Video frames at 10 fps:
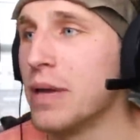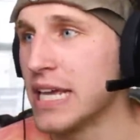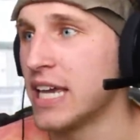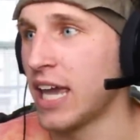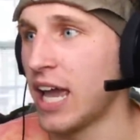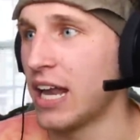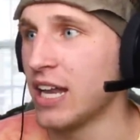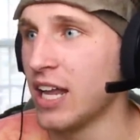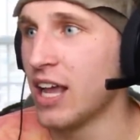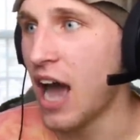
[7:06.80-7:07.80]
me, kid.
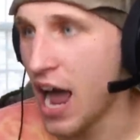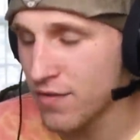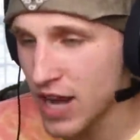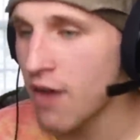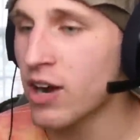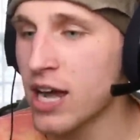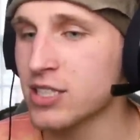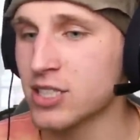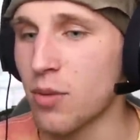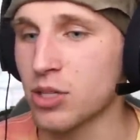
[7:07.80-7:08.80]
I've never had
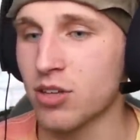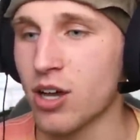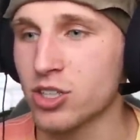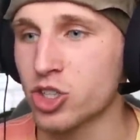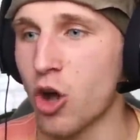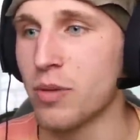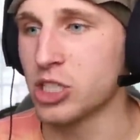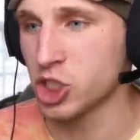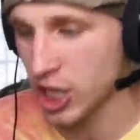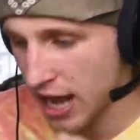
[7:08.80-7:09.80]
someone talk so
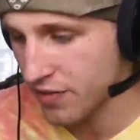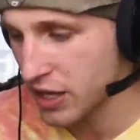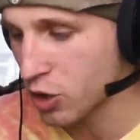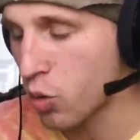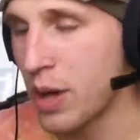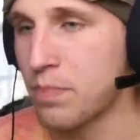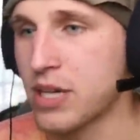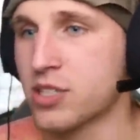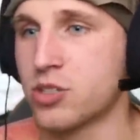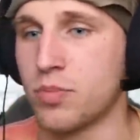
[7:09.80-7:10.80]
much shit and then quit
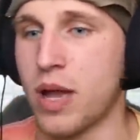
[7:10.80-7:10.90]
because they're